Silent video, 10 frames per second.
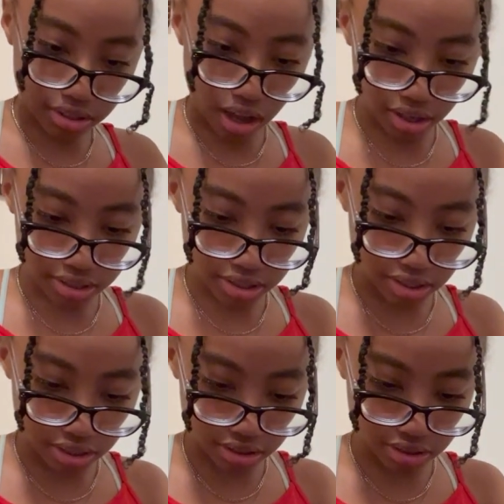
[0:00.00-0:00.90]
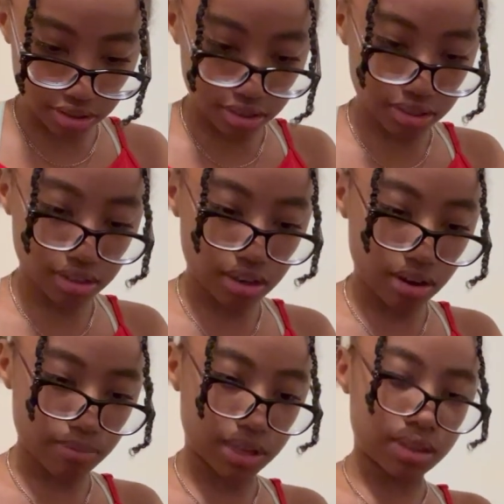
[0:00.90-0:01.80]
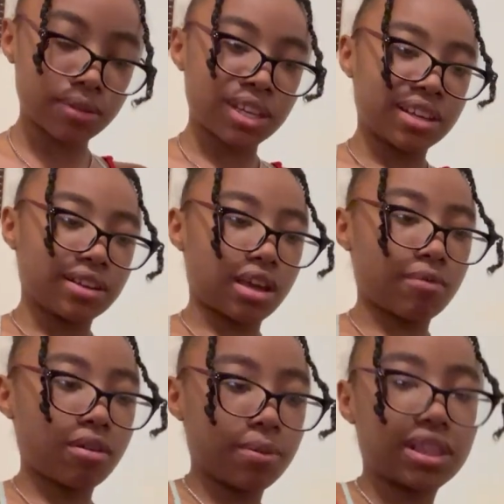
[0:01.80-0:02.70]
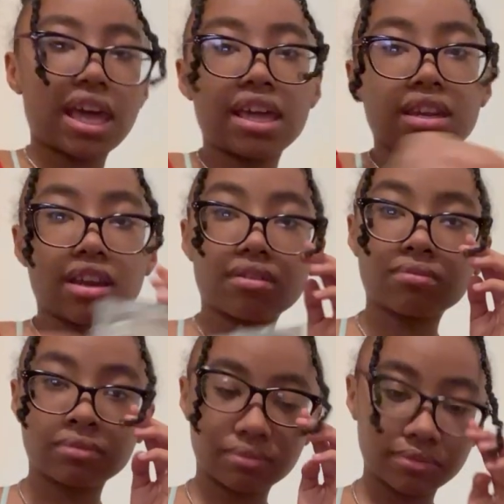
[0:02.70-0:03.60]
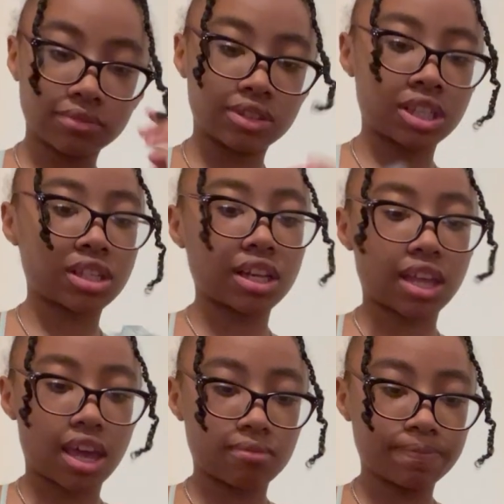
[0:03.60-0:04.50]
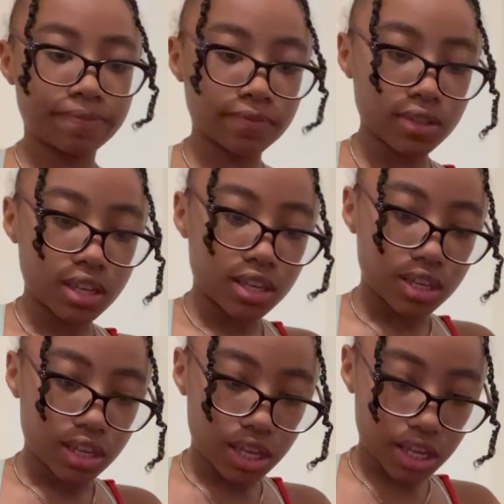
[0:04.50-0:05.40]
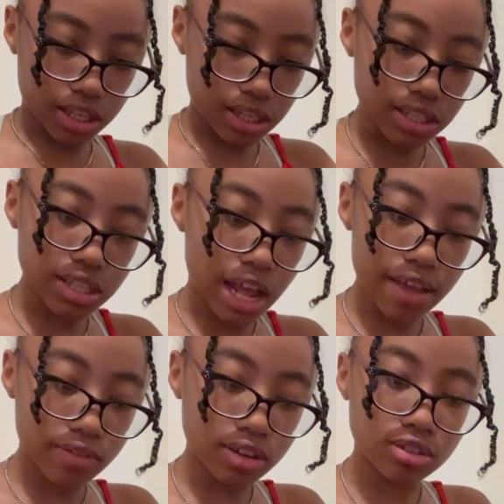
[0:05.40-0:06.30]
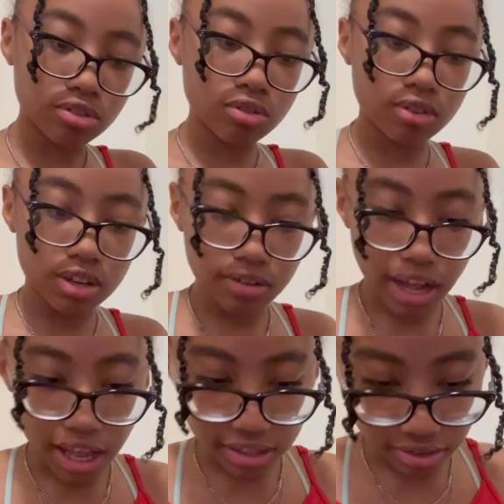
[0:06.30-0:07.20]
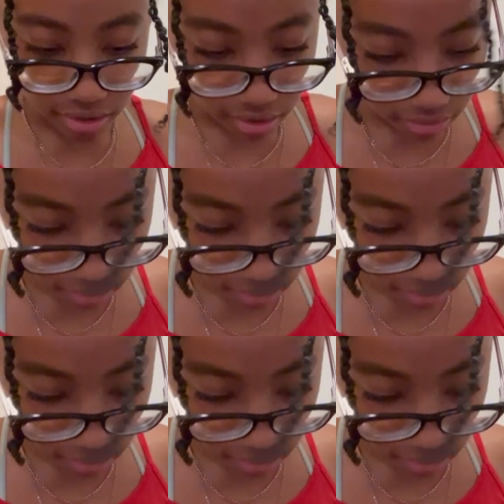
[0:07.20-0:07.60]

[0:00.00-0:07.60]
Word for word: toxins is in there, but yeah, we're gonna put that in there, just like that. And this is not even a tutorial, guys, so don't